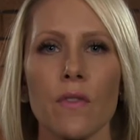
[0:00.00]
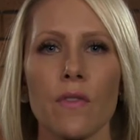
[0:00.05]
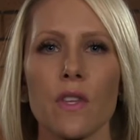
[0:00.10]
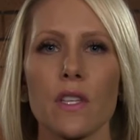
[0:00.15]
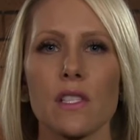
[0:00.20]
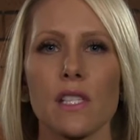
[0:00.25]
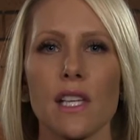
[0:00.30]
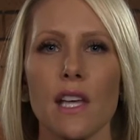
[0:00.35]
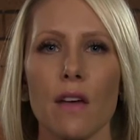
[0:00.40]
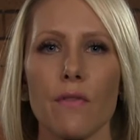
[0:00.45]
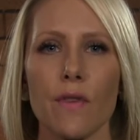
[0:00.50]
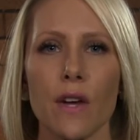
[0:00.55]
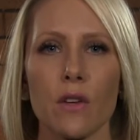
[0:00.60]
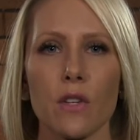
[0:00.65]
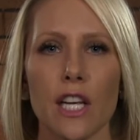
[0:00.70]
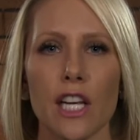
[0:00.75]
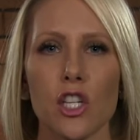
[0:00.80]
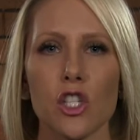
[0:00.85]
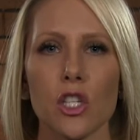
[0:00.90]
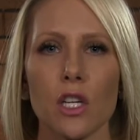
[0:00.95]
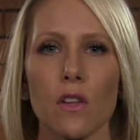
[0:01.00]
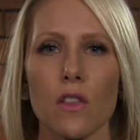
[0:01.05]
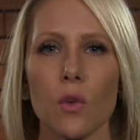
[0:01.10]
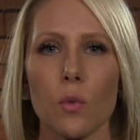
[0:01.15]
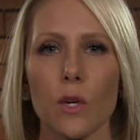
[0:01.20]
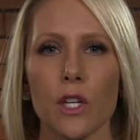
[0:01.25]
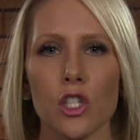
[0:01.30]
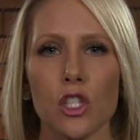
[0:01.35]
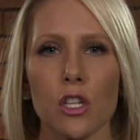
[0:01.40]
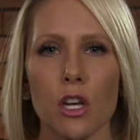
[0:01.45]
the CF Foundation and the
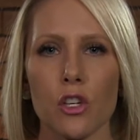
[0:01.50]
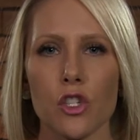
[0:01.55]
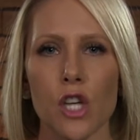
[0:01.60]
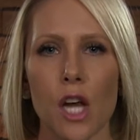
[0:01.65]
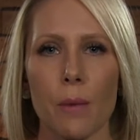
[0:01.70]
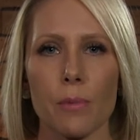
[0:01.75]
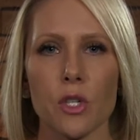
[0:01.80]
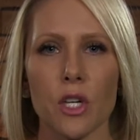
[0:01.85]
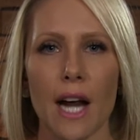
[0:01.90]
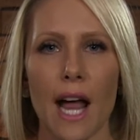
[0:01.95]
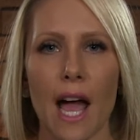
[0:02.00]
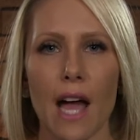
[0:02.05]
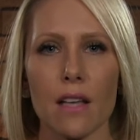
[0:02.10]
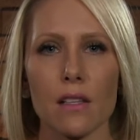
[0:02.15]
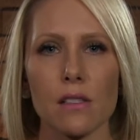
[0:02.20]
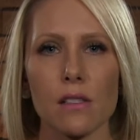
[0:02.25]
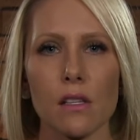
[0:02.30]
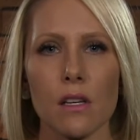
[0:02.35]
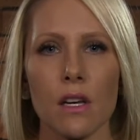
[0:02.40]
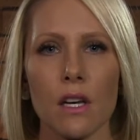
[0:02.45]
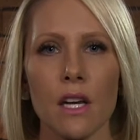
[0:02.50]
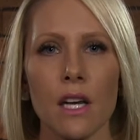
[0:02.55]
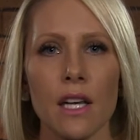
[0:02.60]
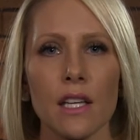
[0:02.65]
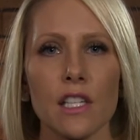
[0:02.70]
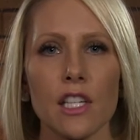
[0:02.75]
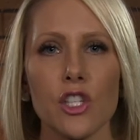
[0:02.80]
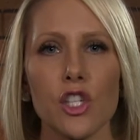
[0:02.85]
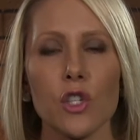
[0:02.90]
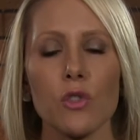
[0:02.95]
Wichita chapter has.
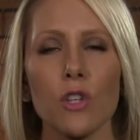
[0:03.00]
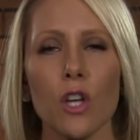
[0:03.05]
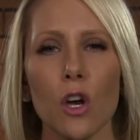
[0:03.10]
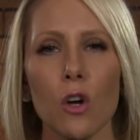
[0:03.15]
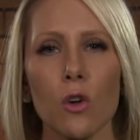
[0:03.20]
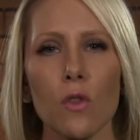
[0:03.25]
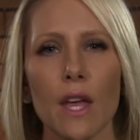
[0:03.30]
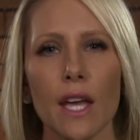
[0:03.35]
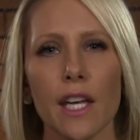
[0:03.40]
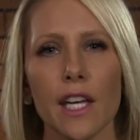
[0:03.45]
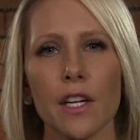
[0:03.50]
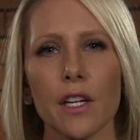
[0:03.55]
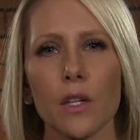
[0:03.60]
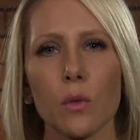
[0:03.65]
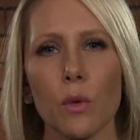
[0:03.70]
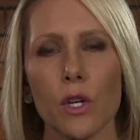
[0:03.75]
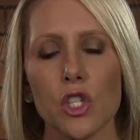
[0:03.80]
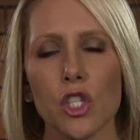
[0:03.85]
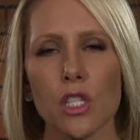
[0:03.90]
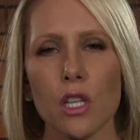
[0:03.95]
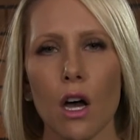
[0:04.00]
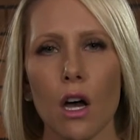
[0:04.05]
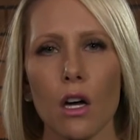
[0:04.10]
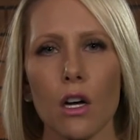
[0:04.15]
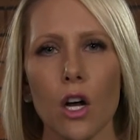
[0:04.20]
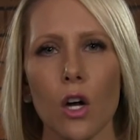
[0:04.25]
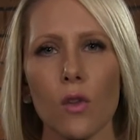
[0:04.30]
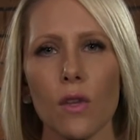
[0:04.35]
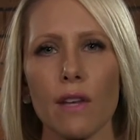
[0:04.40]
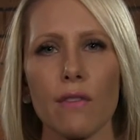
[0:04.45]
Did you know that here in Wichita,
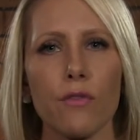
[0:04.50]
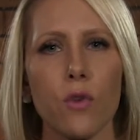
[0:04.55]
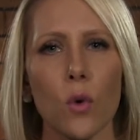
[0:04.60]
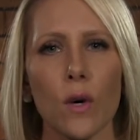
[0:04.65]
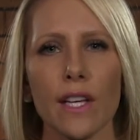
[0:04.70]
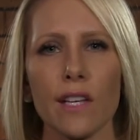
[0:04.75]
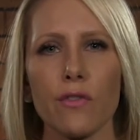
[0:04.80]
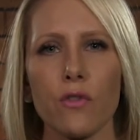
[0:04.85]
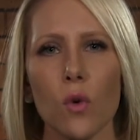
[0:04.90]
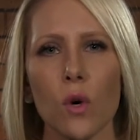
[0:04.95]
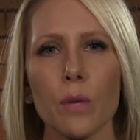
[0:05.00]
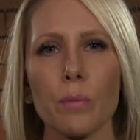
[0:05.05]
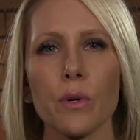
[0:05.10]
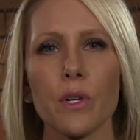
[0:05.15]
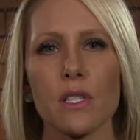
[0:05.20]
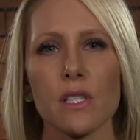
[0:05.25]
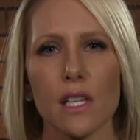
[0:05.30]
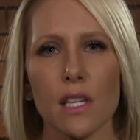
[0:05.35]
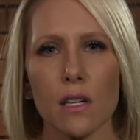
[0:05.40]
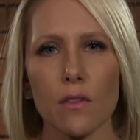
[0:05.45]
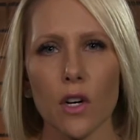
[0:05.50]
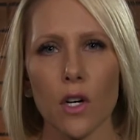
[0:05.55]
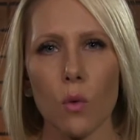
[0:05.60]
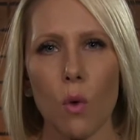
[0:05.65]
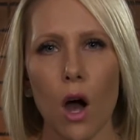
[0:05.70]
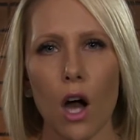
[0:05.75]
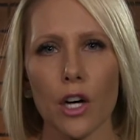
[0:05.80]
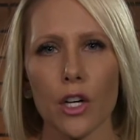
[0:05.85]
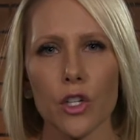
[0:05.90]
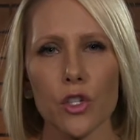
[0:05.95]
only 44% of our
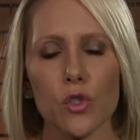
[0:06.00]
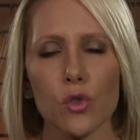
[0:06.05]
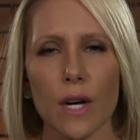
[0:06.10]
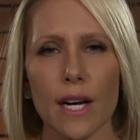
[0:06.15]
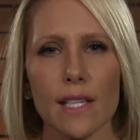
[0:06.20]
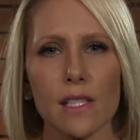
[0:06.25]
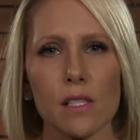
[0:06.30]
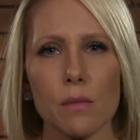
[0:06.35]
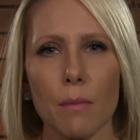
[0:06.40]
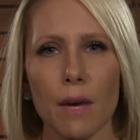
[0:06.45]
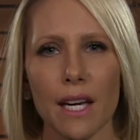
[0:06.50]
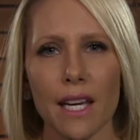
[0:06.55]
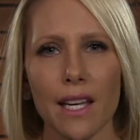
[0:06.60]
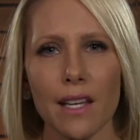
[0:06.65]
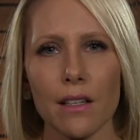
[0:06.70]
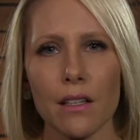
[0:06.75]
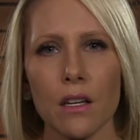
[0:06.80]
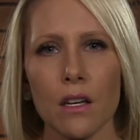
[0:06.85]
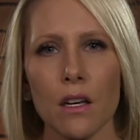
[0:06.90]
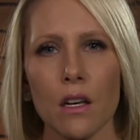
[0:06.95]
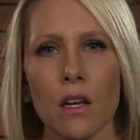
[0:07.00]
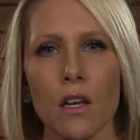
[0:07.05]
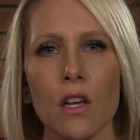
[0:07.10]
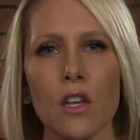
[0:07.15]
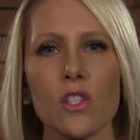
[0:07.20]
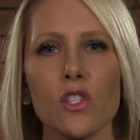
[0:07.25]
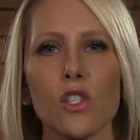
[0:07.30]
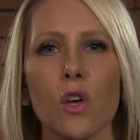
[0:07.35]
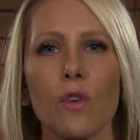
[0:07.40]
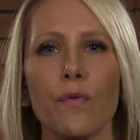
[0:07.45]
walkers raised money?
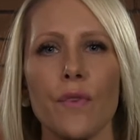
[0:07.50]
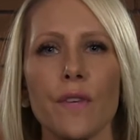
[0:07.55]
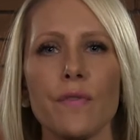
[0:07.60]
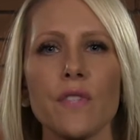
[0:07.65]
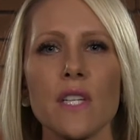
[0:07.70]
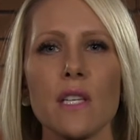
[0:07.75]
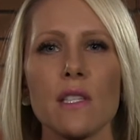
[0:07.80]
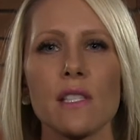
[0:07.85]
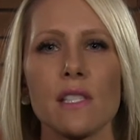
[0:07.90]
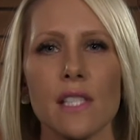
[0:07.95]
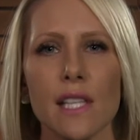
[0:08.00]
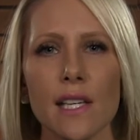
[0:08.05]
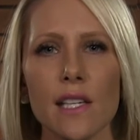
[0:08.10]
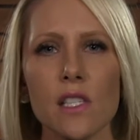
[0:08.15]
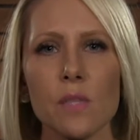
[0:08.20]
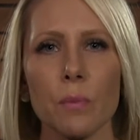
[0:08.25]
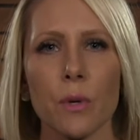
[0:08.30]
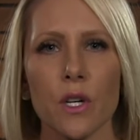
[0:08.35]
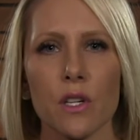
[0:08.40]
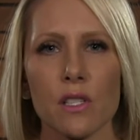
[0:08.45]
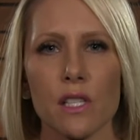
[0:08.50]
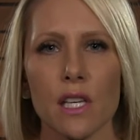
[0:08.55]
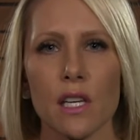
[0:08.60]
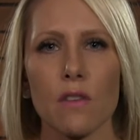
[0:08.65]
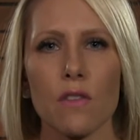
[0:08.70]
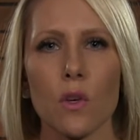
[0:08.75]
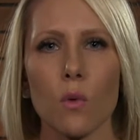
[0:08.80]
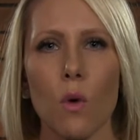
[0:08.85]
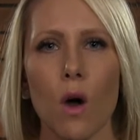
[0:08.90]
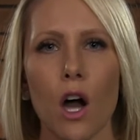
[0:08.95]
So 56% of
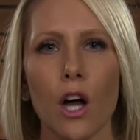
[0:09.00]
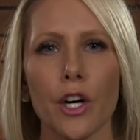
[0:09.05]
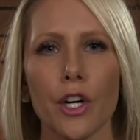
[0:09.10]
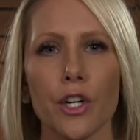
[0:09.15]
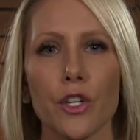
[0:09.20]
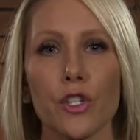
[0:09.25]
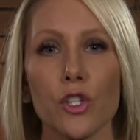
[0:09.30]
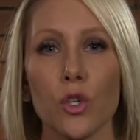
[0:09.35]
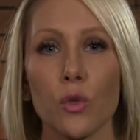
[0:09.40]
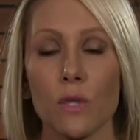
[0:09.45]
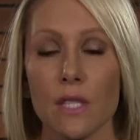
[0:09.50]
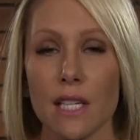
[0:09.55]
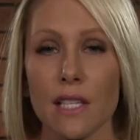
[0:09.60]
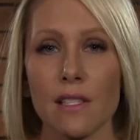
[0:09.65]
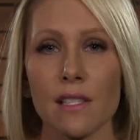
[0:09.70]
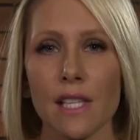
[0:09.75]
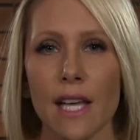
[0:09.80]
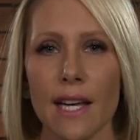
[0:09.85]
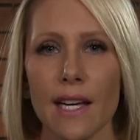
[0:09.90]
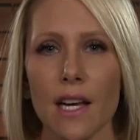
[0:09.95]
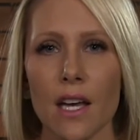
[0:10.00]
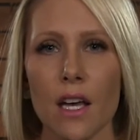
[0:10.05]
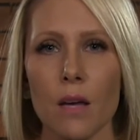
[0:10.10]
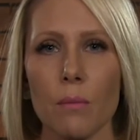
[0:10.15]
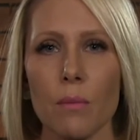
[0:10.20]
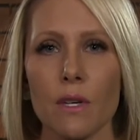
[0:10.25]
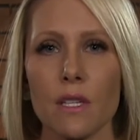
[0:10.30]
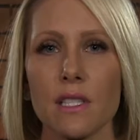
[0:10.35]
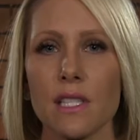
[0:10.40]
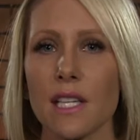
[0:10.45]
the walkers who did sign up
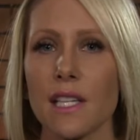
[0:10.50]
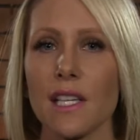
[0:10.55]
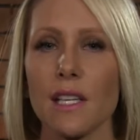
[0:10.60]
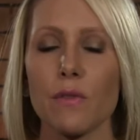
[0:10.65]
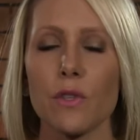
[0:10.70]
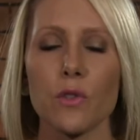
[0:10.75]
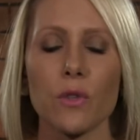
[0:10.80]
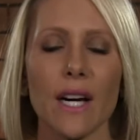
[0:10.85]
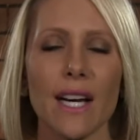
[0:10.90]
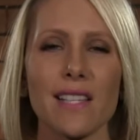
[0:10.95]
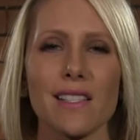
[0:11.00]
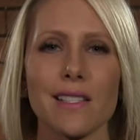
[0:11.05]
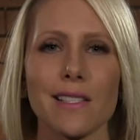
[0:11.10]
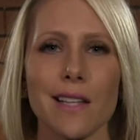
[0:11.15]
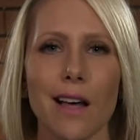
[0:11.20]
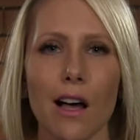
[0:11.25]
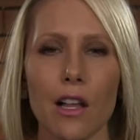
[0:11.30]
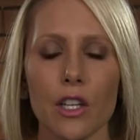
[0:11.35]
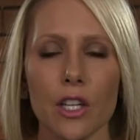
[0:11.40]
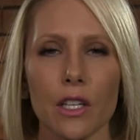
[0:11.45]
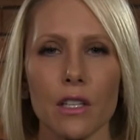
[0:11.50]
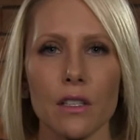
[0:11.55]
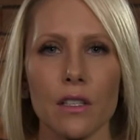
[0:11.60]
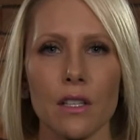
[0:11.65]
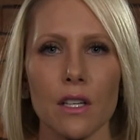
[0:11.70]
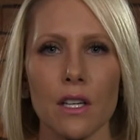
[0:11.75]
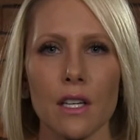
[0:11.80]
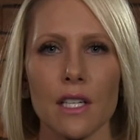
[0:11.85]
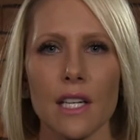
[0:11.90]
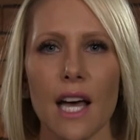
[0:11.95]
didn't even raise a dollar,
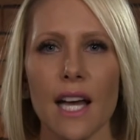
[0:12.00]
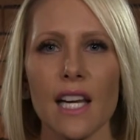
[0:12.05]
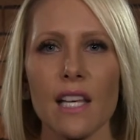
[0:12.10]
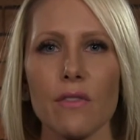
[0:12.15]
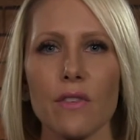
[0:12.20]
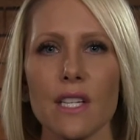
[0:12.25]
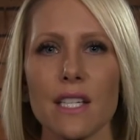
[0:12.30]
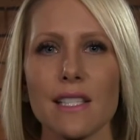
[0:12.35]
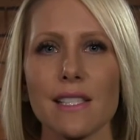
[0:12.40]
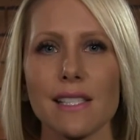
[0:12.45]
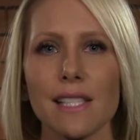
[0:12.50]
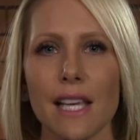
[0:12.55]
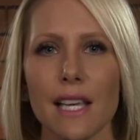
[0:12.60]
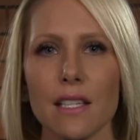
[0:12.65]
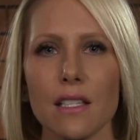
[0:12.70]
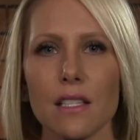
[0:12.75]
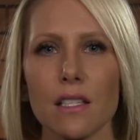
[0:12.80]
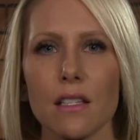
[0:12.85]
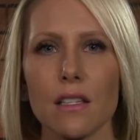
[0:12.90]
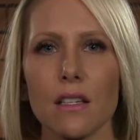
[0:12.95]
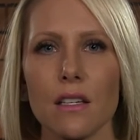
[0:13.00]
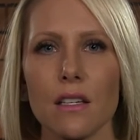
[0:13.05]
not even a cent.